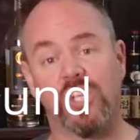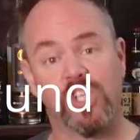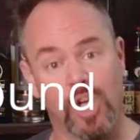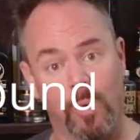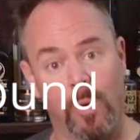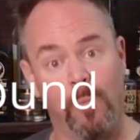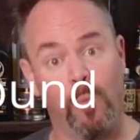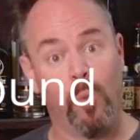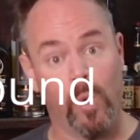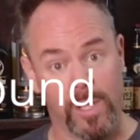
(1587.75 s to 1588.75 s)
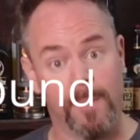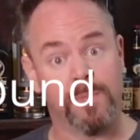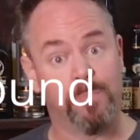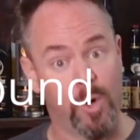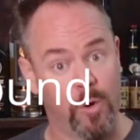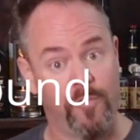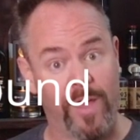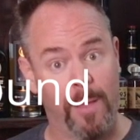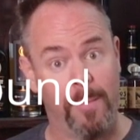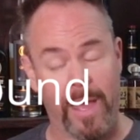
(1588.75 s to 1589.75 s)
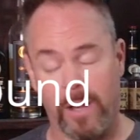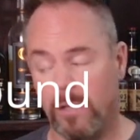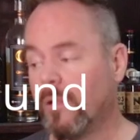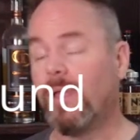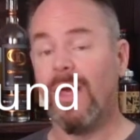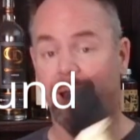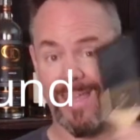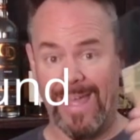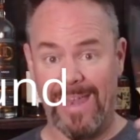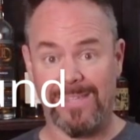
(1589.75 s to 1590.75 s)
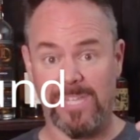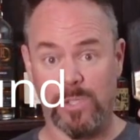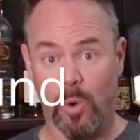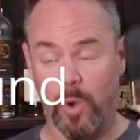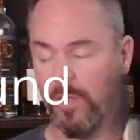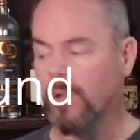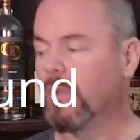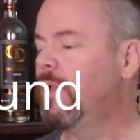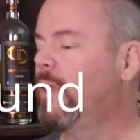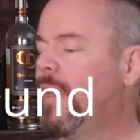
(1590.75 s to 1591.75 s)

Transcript: a Sherwin-Williams ProVal model. Again, this is oil.